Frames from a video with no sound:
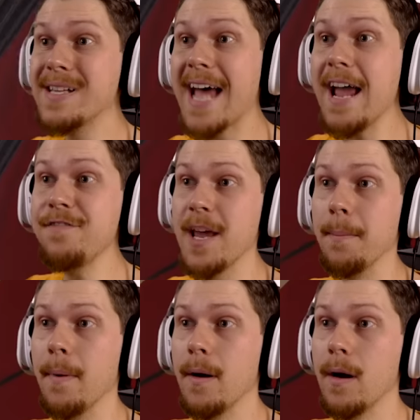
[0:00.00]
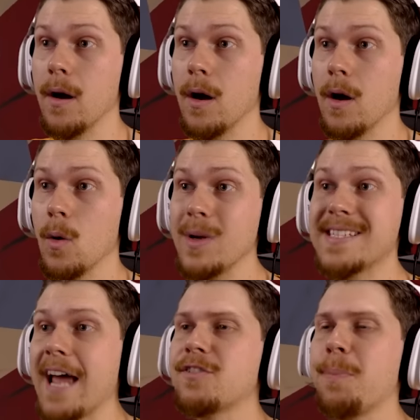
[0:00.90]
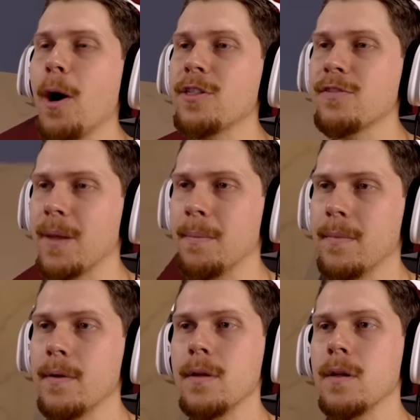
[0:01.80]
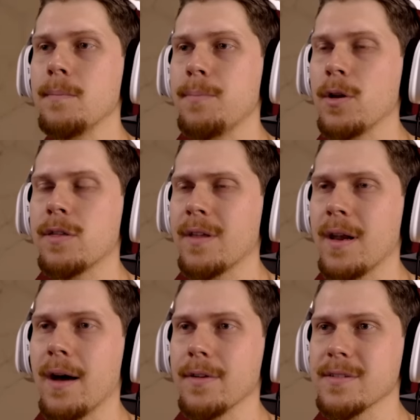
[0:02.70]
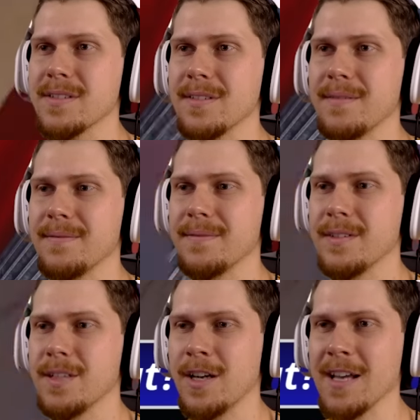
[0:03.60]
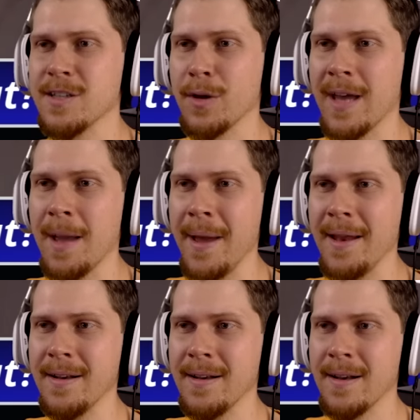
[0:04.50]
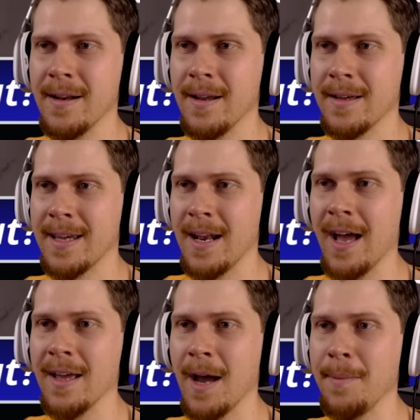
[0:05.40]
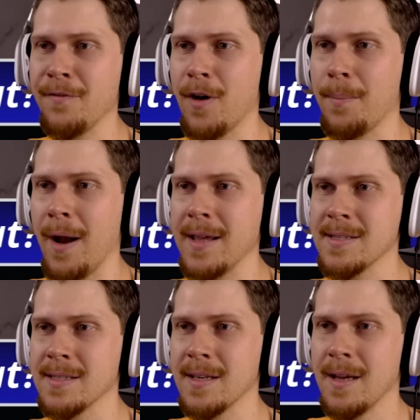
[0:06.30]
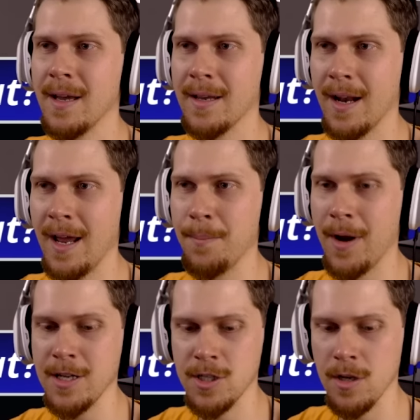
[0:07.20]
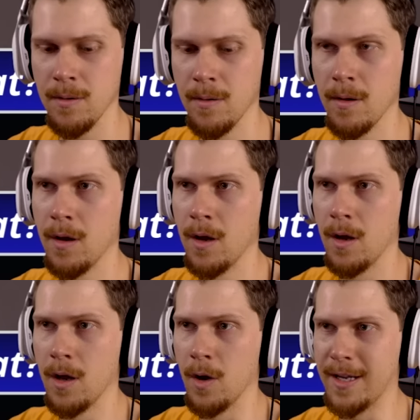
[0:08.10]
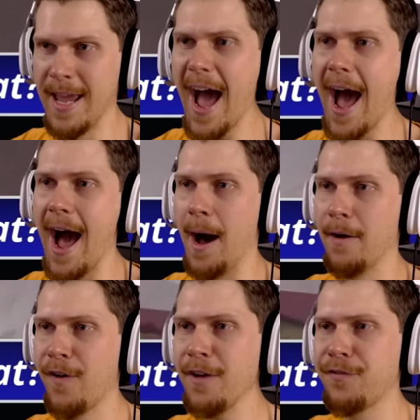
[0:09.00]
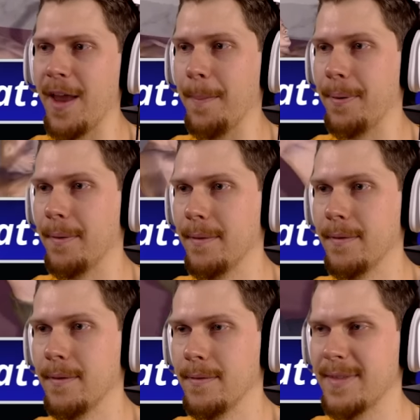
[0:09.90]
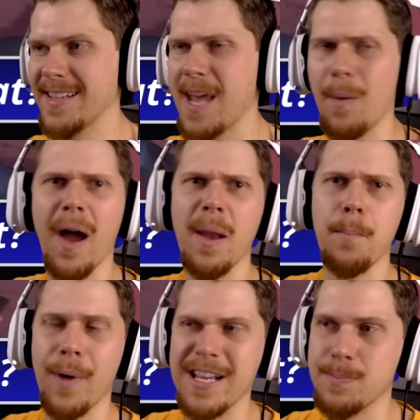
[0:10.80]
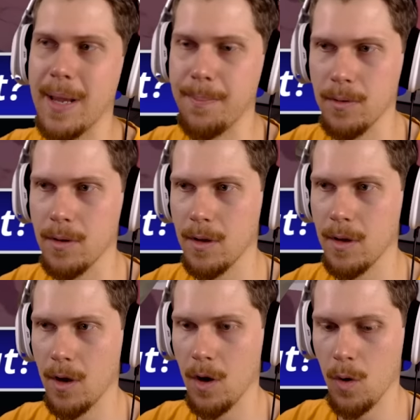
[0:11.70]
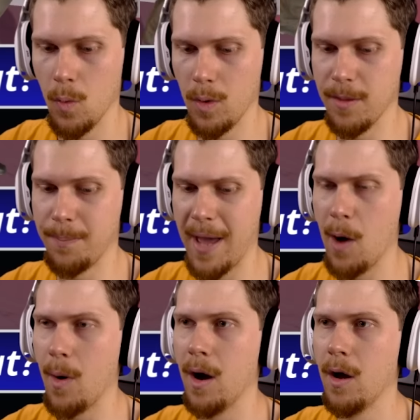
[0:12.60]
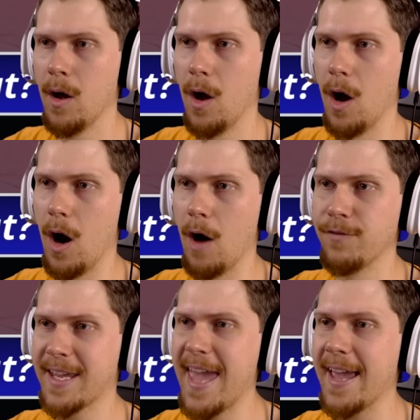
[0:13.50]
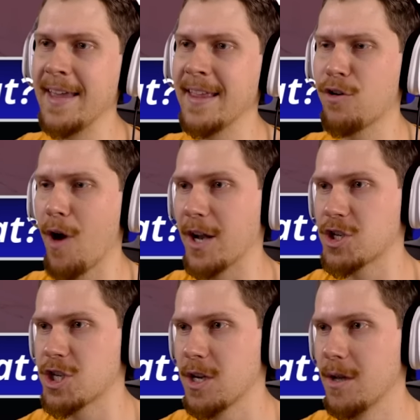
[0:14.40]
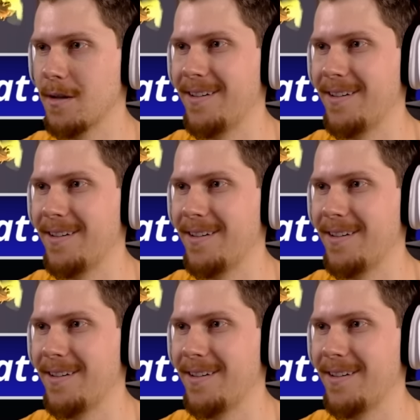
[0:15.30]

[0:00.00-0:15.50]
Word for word: We saved him. We saved both of them. Both of the lovers. You guys okay, man? Can I come in for a brace? Can I embrace you? Yeah! Front flip! That's how I embrace people. With the power of the kick in the crutch.